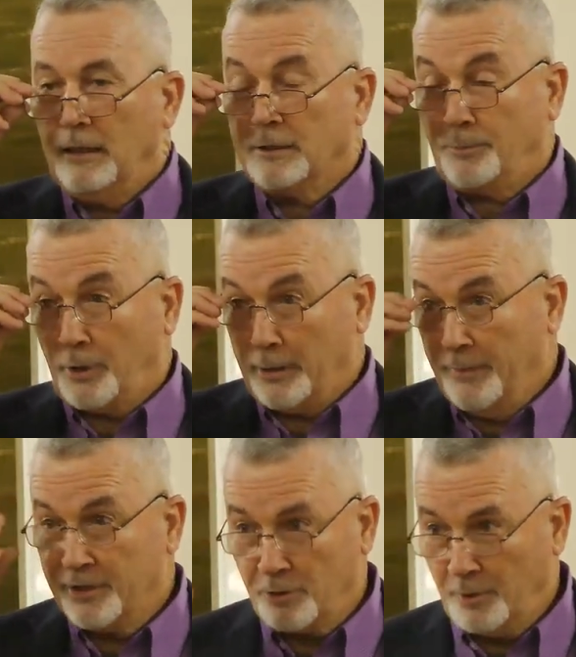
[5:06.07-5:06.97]
It's a pretty
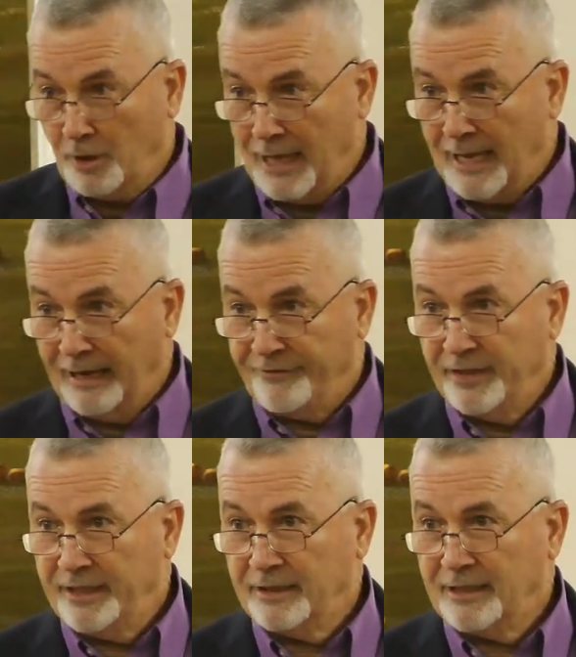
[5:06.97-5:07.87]
miserable life,
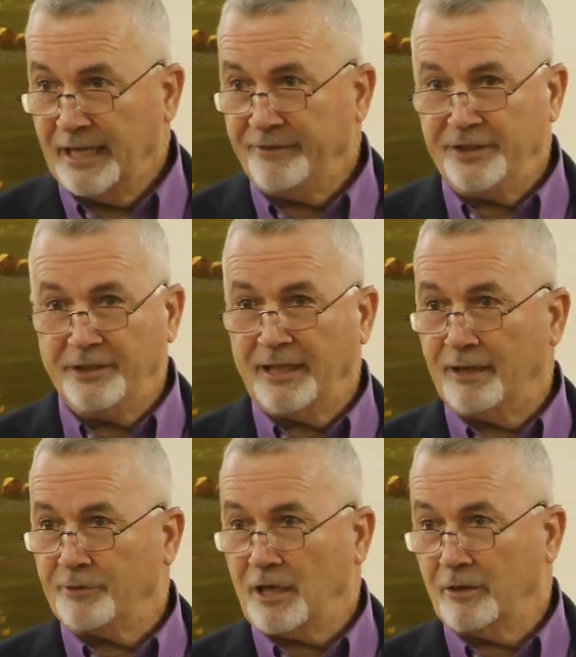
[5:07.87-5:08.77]
isn't it? David, you and I
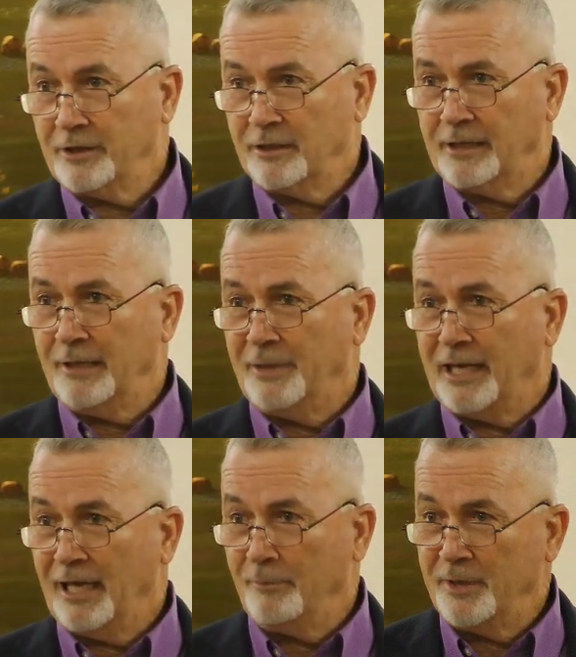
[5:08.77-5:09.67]
were talking the other day about
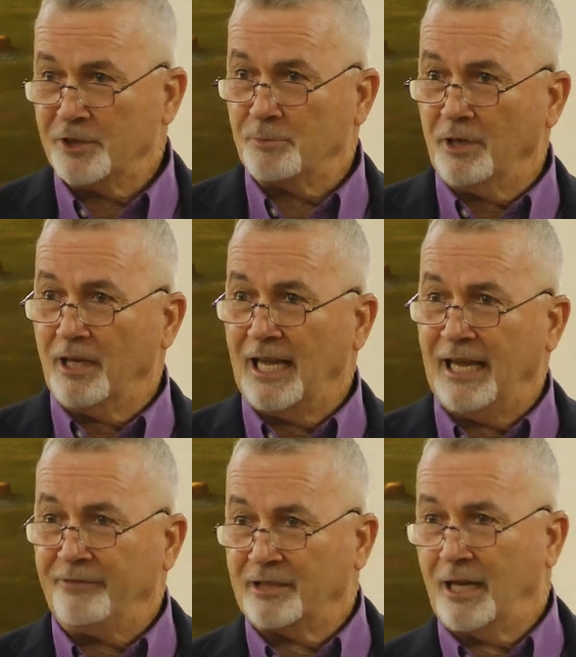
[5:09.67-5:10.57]
how miserable a
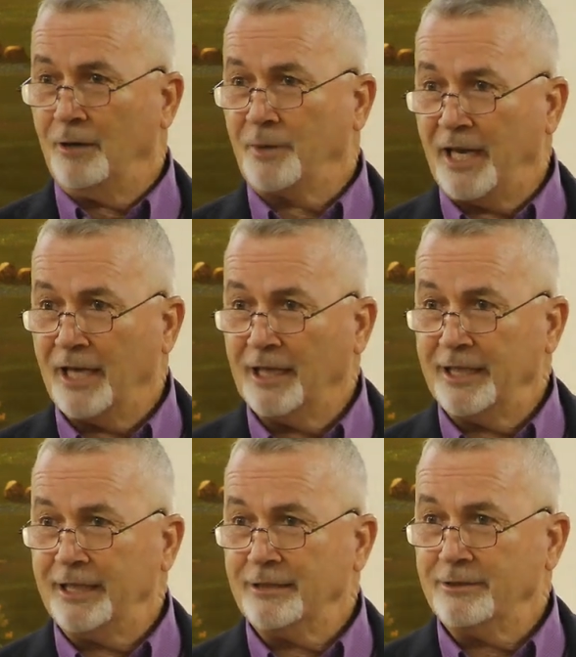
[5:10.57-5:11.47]
life a tomcat
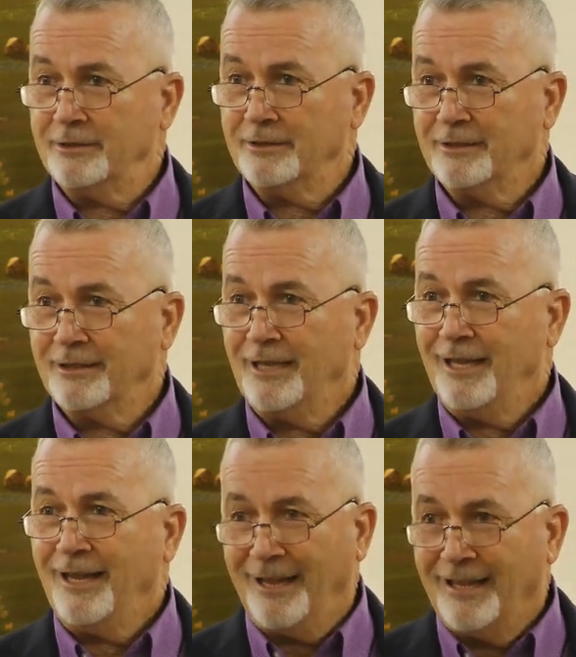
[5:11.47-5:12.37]
leads.
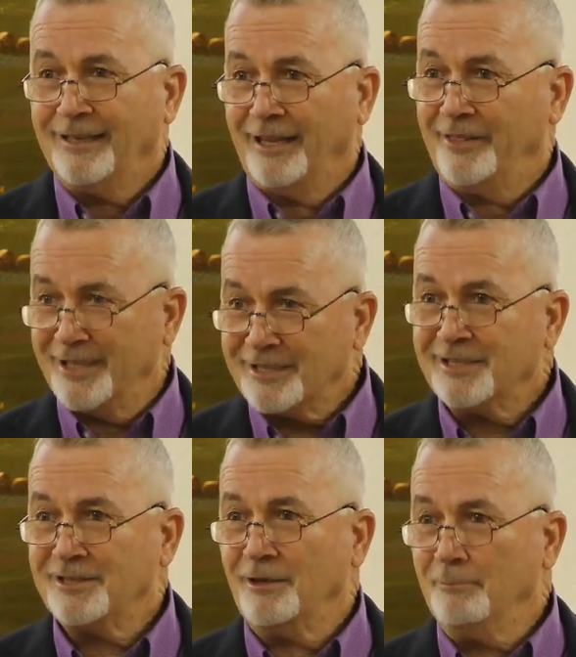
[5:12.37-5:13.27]
Now, this
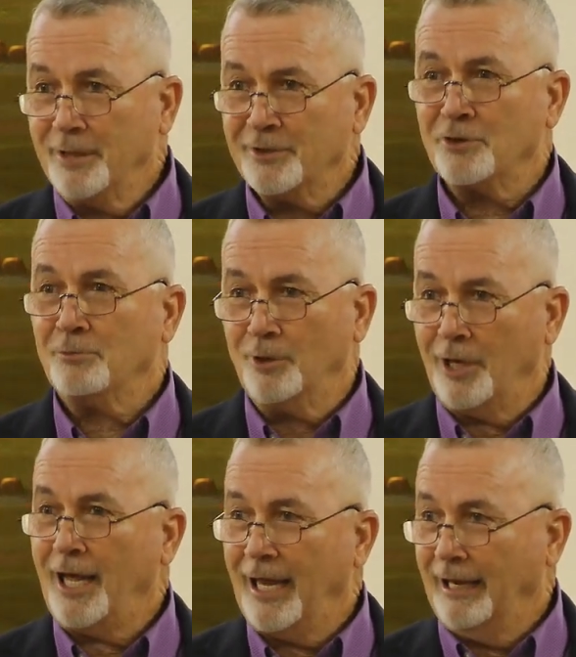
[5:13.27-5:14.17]
is a miserable
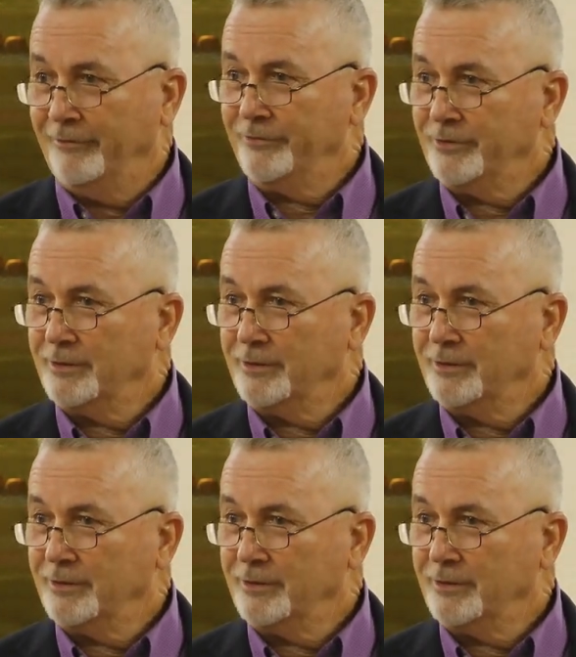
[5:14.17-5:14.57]
life.